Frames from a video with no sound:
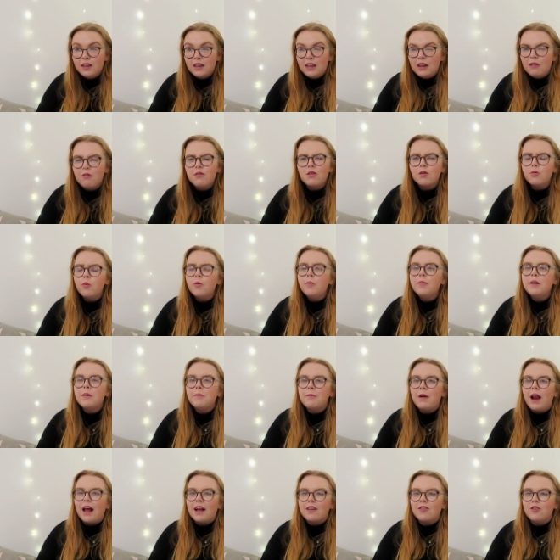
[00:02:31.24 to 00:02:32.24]
It was The Woman in
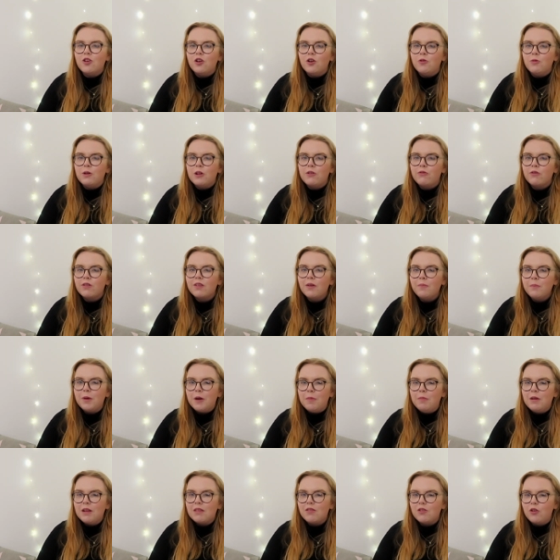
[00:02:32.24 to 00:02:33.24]
Black 2, which for some
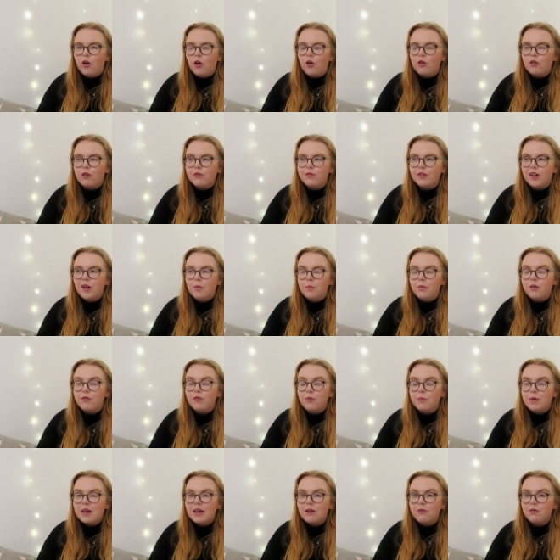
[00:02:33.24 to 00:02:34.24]
people is not a horror film, but for
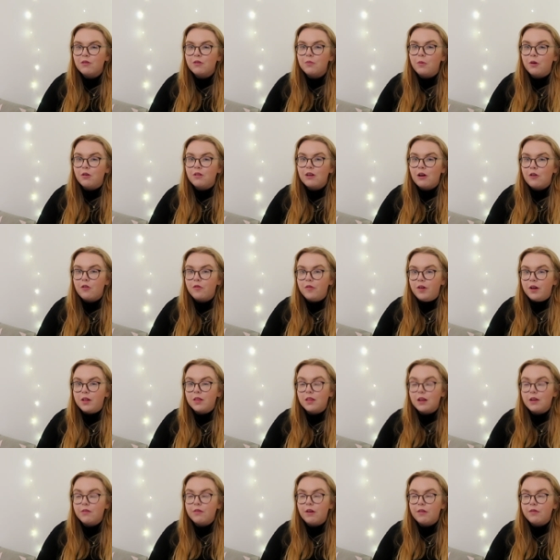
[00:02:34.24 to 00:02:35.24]
me it was the most terrifying
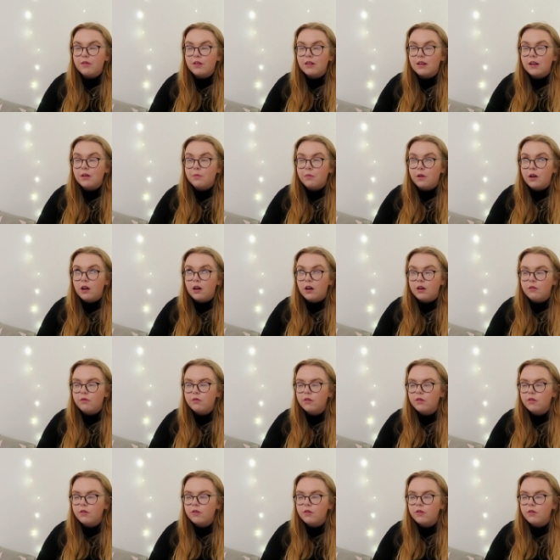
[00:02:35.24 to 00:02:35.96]
thing I've ever seen in my life.